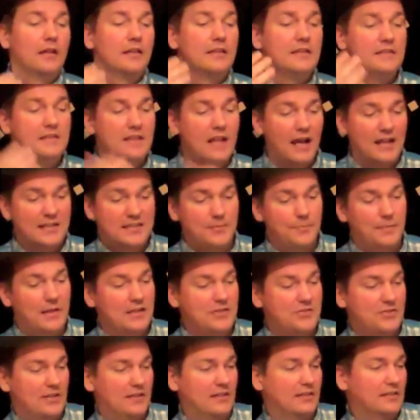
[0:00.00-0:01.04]
not to
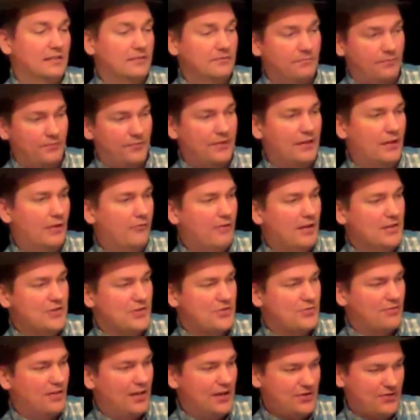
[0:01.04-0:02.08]
mention the
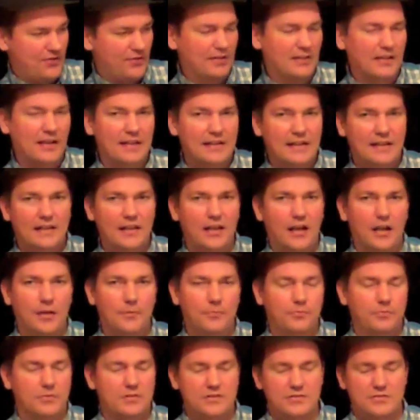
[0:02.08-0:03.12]
registration, the lining
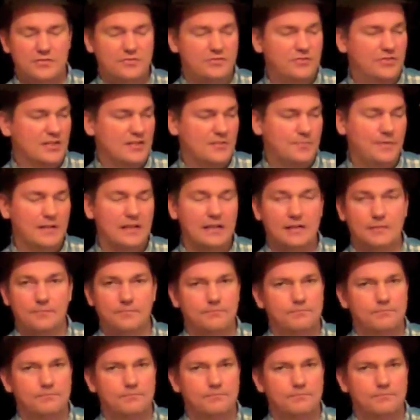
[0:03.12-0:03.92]
up would just be